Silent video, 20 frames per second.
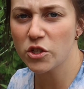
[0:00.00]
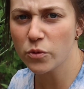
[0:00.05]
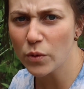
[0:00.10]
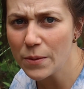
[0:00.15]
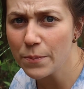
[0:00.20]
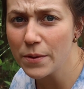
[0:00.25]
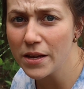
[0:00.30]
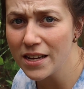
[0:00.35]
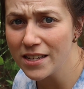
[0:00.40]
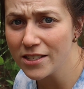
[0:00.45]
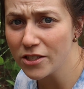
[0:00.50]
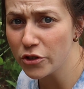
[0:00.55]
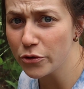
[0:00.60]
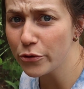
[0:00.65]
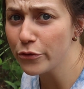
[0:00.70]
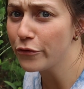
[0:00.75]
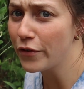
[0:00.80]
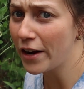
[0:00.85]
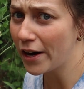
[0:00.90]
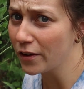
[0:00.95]
Sweet peas
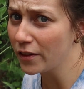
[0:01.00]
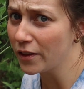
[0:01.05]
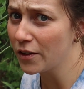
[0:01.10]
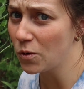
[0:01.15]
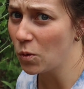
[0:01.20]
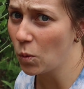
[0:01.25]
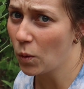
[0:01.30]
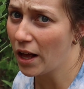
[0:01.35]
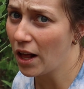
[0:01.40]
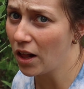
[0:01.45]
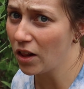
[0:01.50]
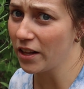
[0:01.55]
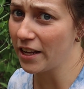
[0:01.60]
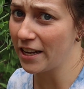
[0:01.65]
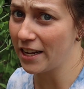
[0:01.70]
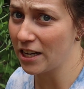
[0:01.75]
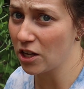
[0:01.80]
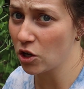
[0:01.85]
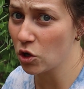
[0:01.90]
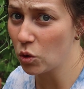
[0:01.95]
do fairly well
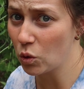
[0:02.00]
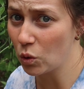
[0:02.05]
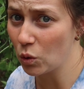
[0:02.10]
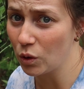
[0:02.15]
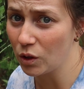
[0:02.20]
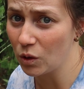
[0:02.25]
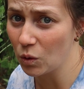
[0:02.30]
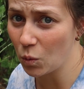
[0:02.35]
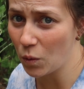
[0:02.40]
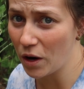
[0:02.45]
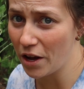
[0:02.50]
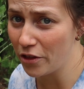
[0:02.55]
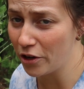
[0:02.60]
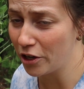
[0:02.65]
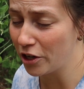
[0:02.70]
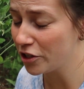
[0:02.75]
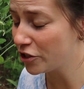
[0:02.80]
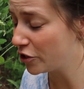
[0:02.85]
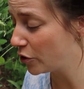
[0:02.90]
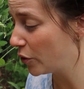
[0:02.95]
in cool
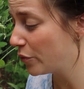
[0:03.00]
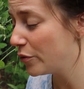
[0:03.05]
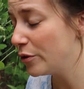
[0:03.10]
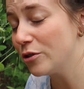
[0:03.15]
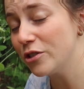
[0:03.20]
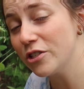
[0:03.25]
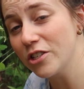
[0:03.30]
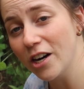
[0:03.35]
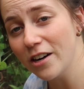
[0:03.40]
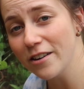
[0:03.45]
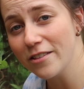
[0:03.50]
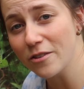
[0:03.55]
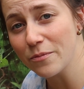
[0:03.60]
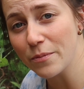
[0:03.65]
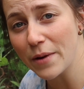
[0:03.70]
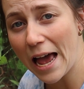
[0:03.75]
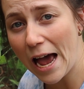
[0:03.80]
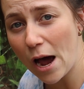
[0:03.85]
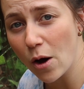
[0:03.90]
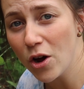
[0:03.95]
weather, so if you start
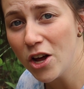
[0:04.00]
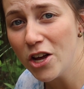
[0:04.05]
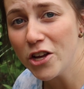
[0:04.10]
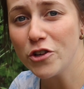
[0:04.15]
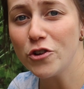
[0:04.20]
them now,